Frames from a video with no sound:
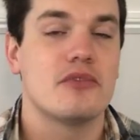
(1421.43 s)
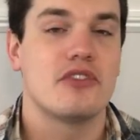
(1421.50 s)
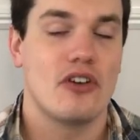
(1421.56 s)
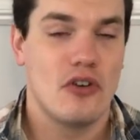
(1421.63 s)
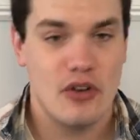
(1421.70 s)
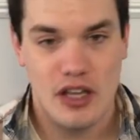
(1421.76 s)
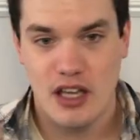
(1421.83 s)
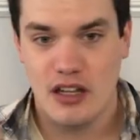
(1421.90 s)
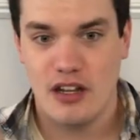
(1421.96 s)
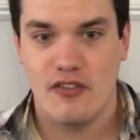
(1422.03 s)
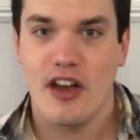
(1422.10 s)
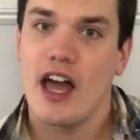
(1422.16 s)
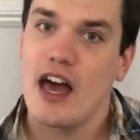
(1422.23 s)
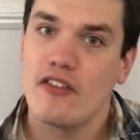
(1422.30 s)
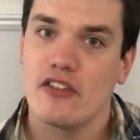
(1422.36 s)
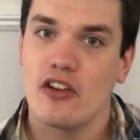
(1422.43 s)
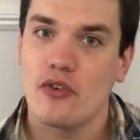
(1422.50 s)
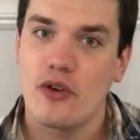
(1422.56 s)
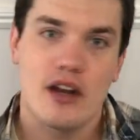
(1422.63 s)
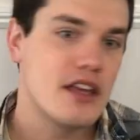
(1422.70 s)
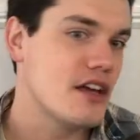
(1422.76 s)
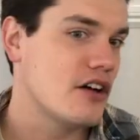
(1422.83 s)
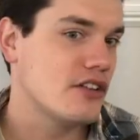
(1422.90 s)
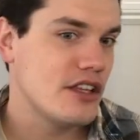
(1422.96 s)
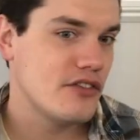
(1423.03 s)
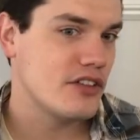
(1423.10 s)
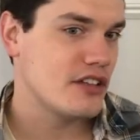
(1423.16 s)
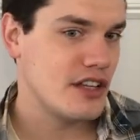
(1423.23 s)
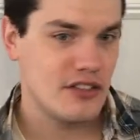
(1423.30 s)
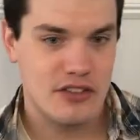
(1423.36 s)
So, and if I haven't already, I'll leave
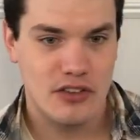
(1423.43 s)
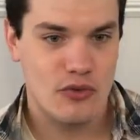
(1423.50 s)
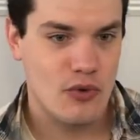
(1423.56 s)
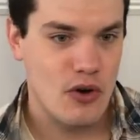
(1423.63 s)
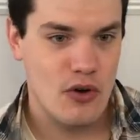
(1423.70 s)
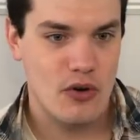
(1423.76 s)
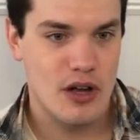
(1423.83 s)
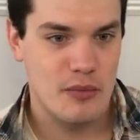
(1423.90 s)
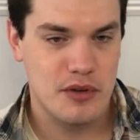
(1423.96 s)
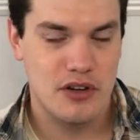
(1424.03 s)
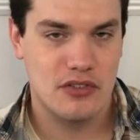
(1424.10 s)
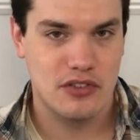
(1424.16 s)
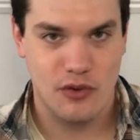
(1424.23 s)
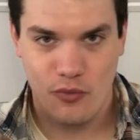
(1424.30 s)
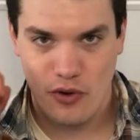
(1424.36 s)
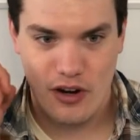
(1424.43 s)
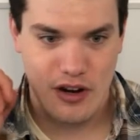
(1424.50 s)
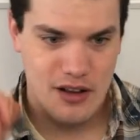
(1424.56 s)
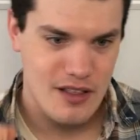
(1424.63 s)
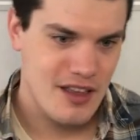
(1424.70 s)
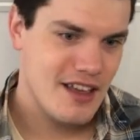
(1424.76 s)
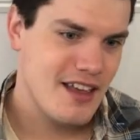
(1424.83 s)
a link to the Rogue up here somewhere.